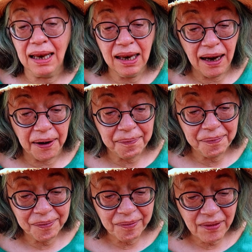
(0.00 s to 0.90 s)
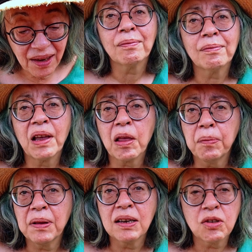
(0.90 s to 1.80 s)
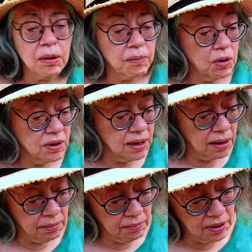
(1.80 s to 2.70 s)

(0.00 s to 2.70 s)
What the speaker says: here. Now, the plant I'm using